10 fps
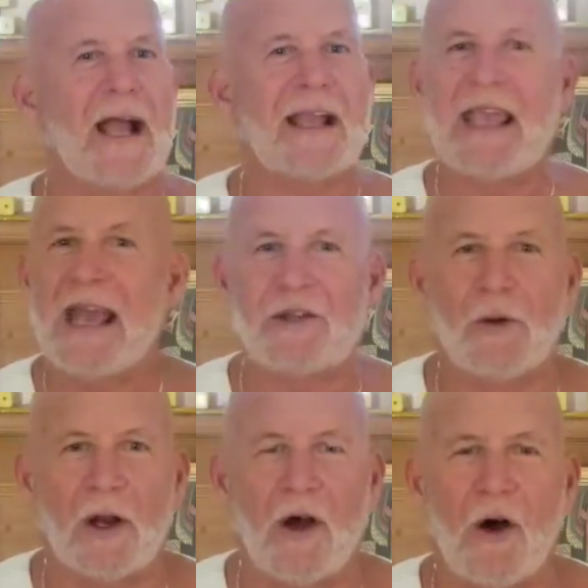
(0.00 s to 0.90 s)
I can't
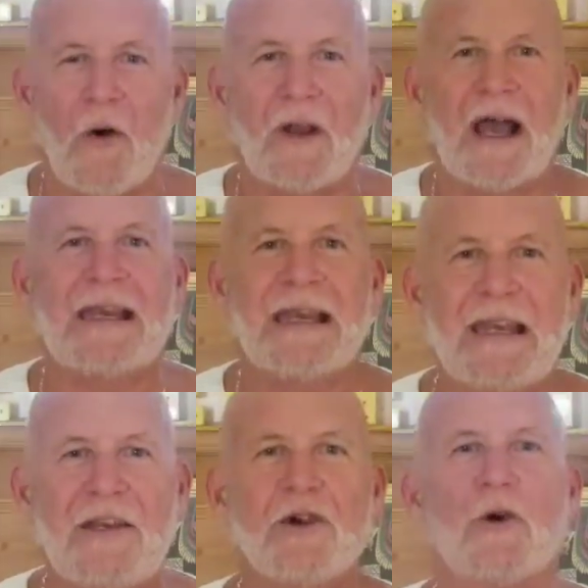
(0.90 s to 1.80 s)
do it alone. I
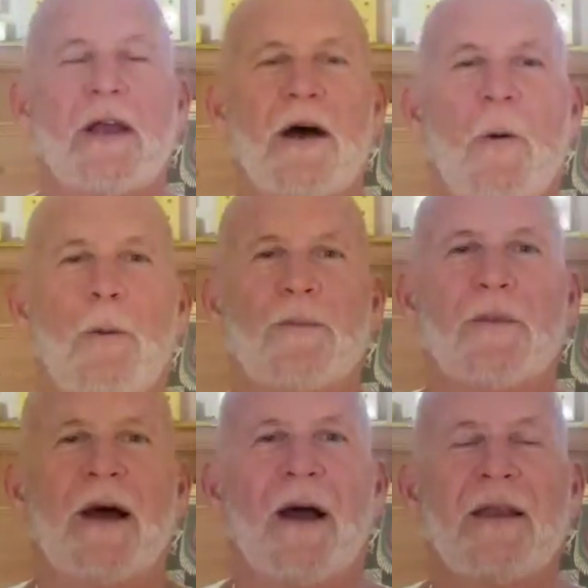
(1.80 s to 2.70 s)
need your
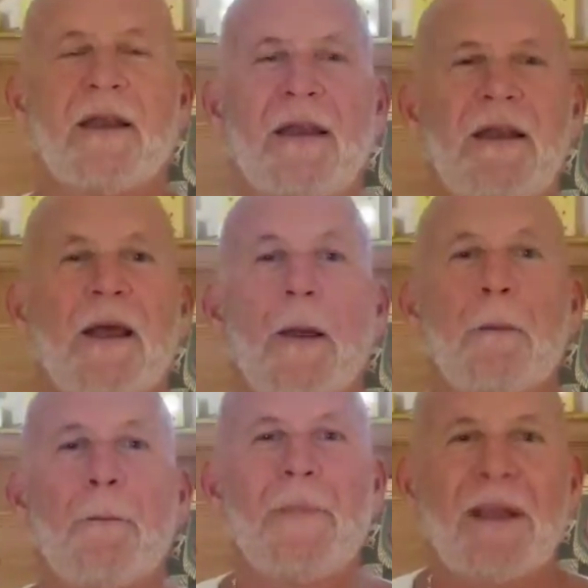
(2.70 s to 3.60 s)
help. I need
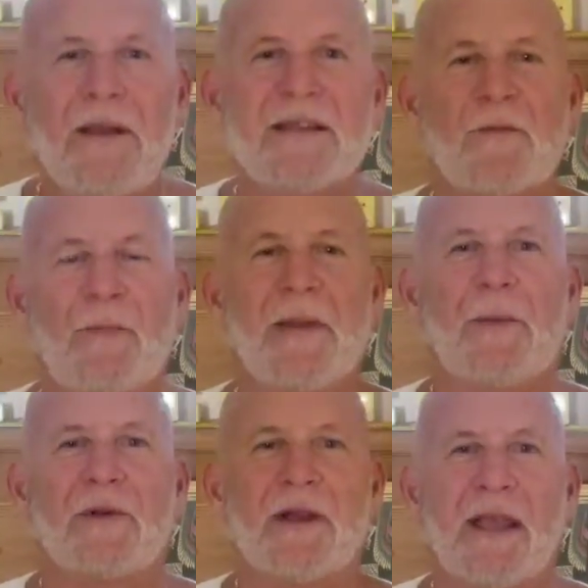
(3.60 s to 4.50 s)
millions of
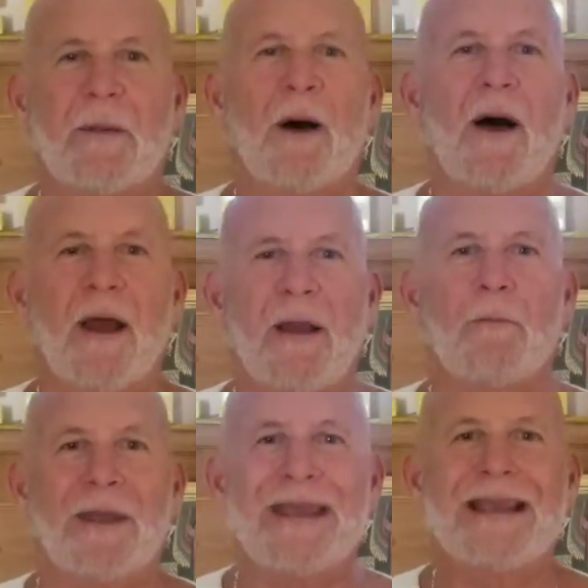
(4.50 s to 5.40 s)
people to get
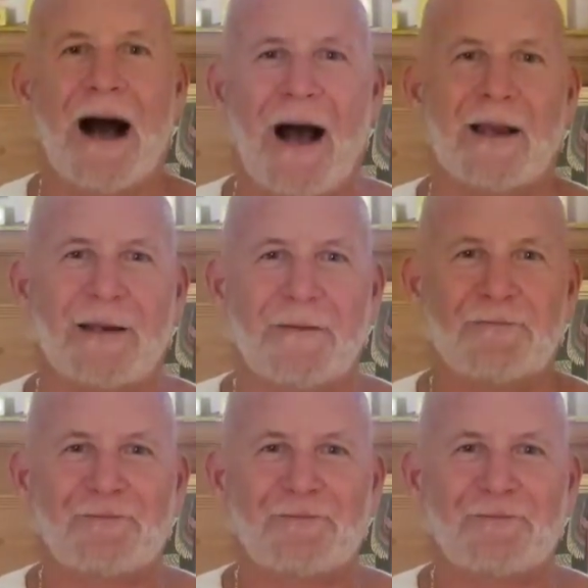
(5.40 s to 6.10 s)
behind being kind.